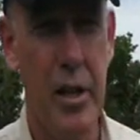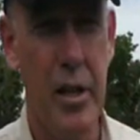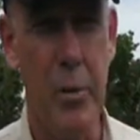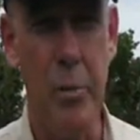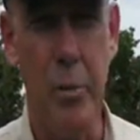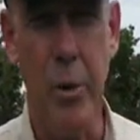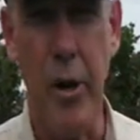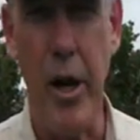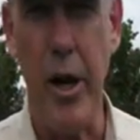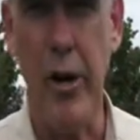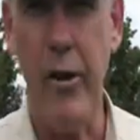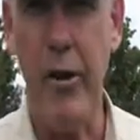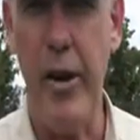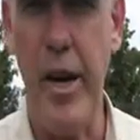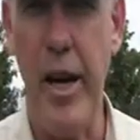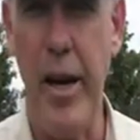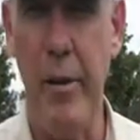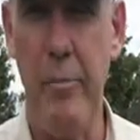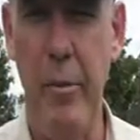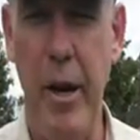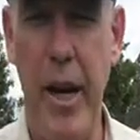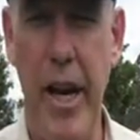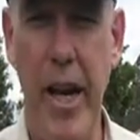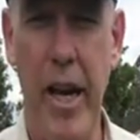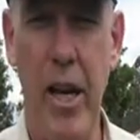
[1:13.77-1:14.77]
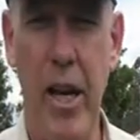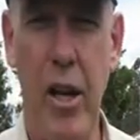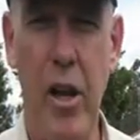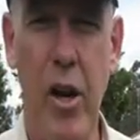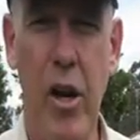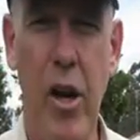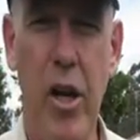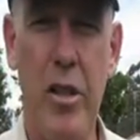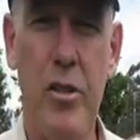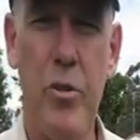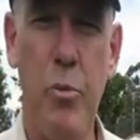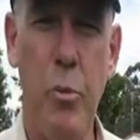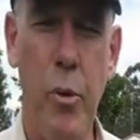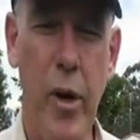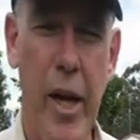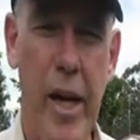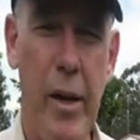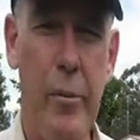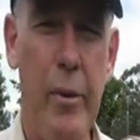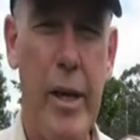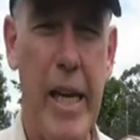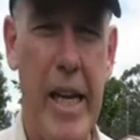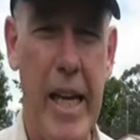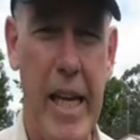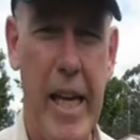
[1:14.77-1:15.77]
The program outlines
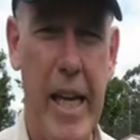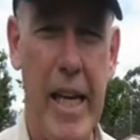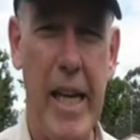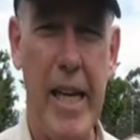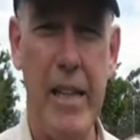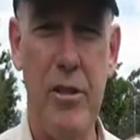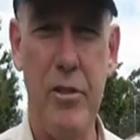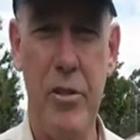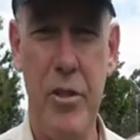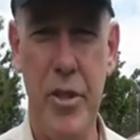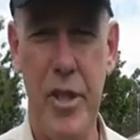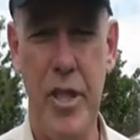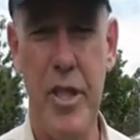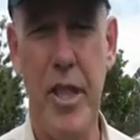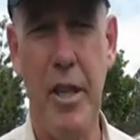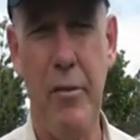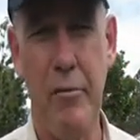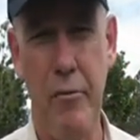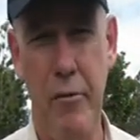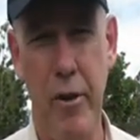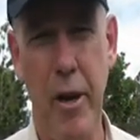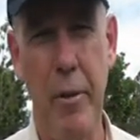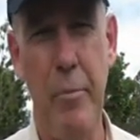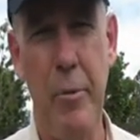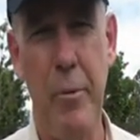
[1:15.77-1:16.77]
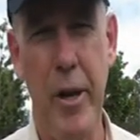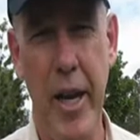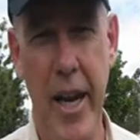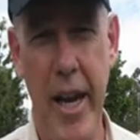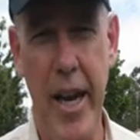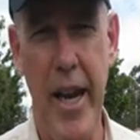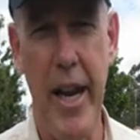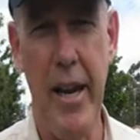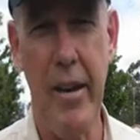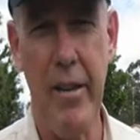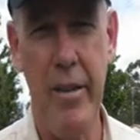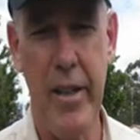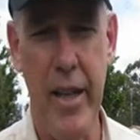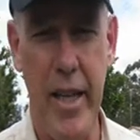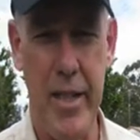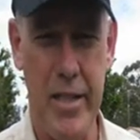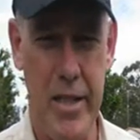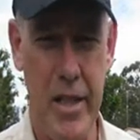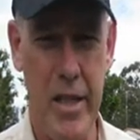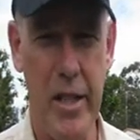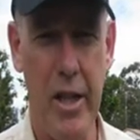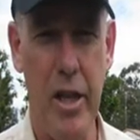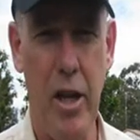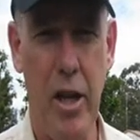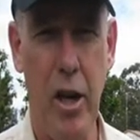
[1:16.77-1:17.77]
where we get electricity from now,
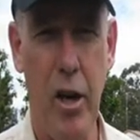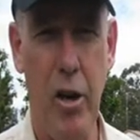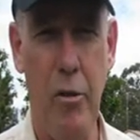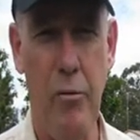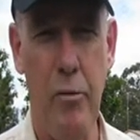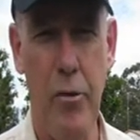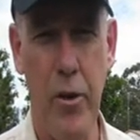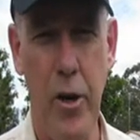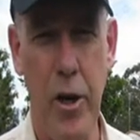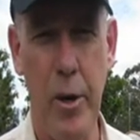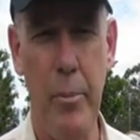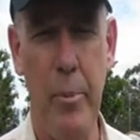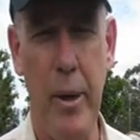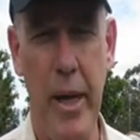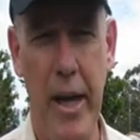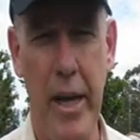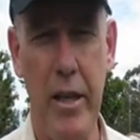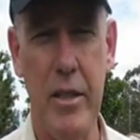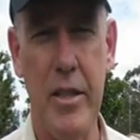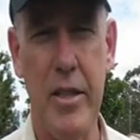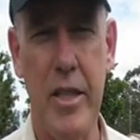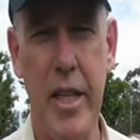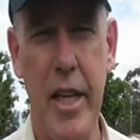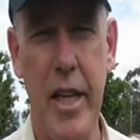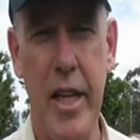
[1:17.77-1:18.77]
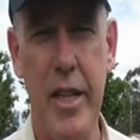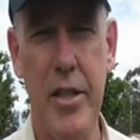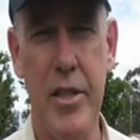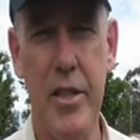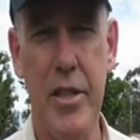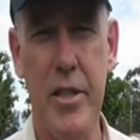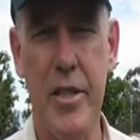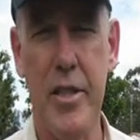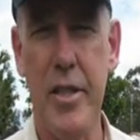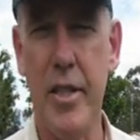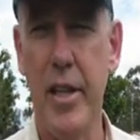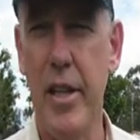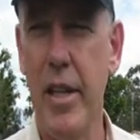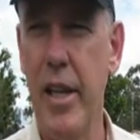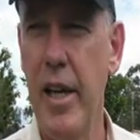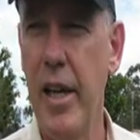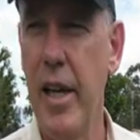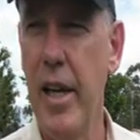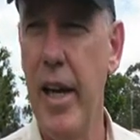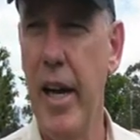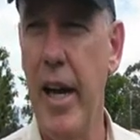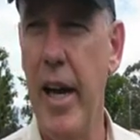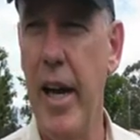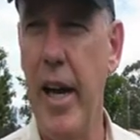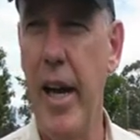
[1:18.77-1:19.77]
as in coal fired power stations,
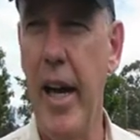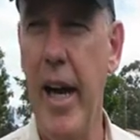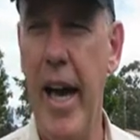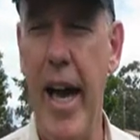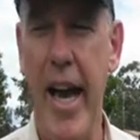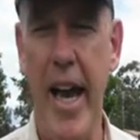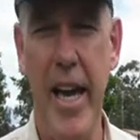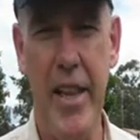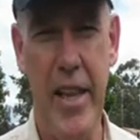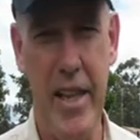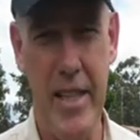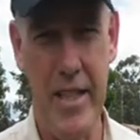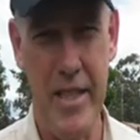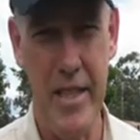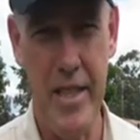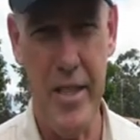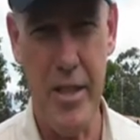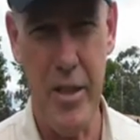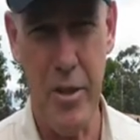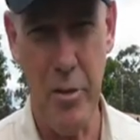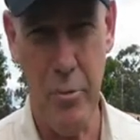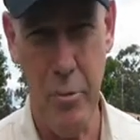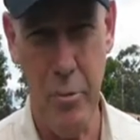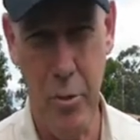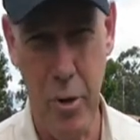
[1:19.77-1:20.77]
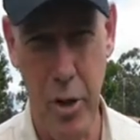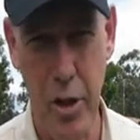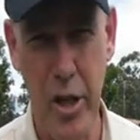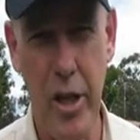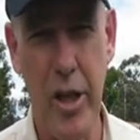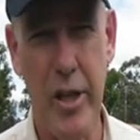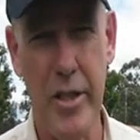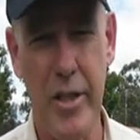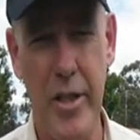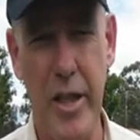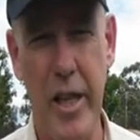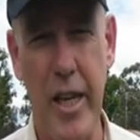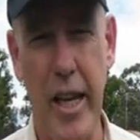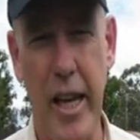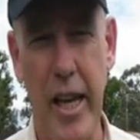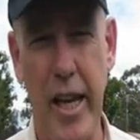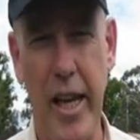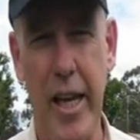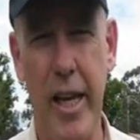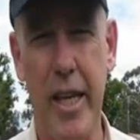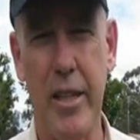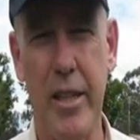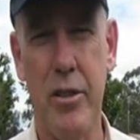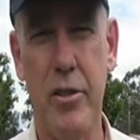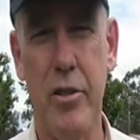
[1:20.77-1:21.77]
uh, how that system works in
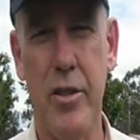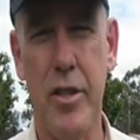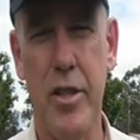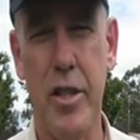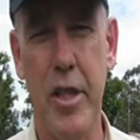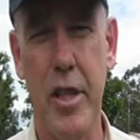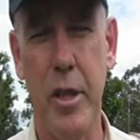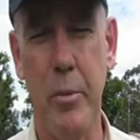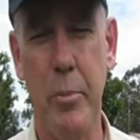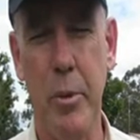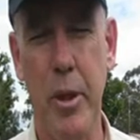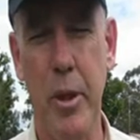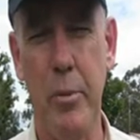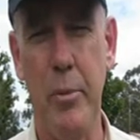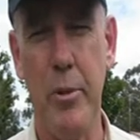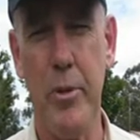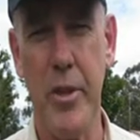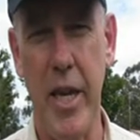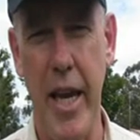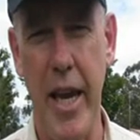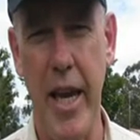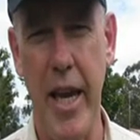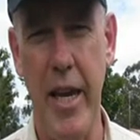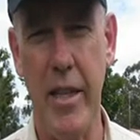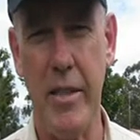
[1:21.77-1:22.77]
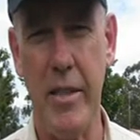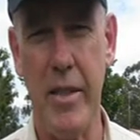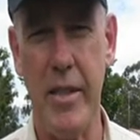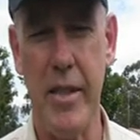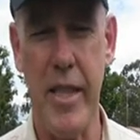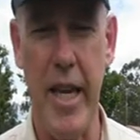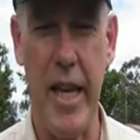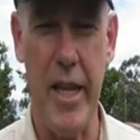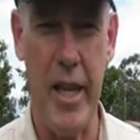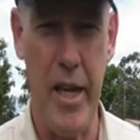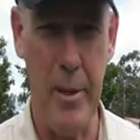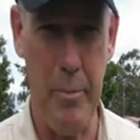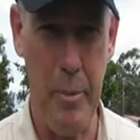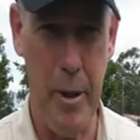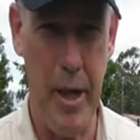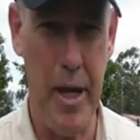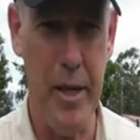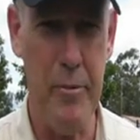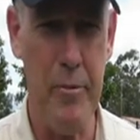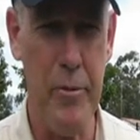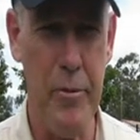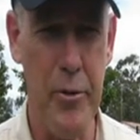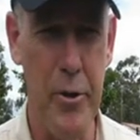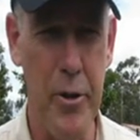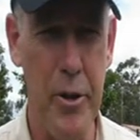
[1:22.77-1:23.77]
getting electricity to people's houses, how they
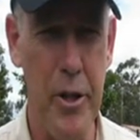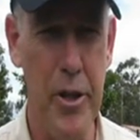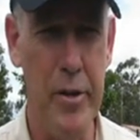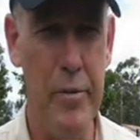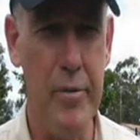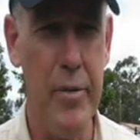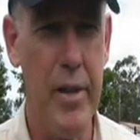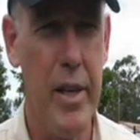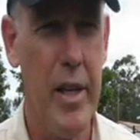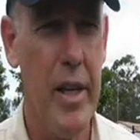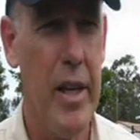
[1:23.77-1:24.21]
pay for it.